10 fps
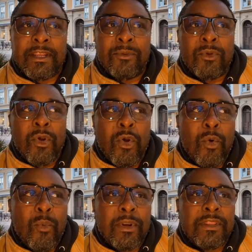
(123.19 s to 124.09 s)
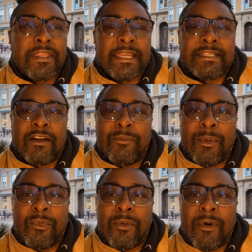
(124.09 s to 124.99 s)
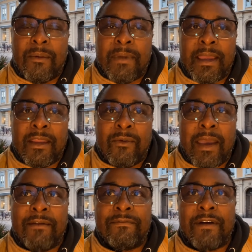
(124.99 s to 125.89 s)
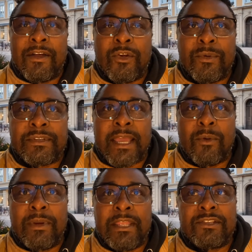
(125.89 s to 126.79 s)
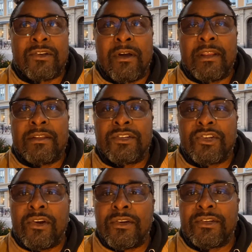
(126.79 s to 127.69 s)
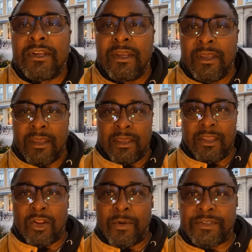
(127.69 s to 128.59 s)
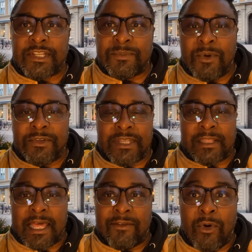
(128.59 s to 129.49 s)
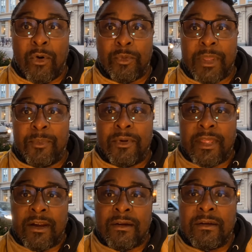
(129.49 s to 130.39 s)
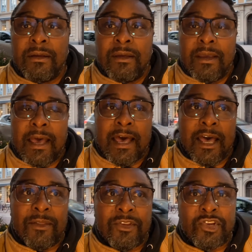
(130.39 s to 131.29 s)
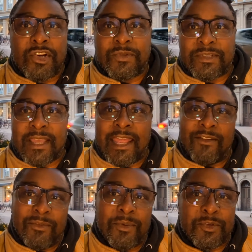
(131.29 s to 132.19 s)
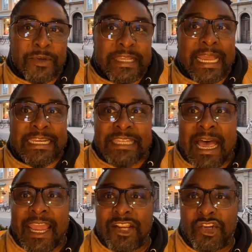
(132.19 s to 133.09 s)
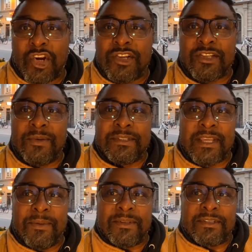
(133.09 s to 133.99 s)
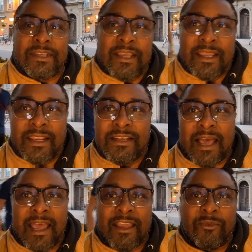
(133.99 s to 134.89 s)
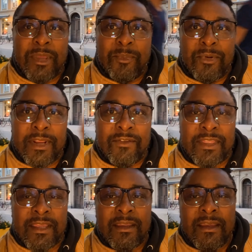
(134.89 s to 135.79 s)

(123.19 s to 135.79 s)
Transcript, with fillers: And one of the things I remember about my grandfather was like when he started the church, you know, it was just mostly a lot of old people there. Uh, the church was kind of, as we were saying, a dying church, so it was, it was dying of people and everything.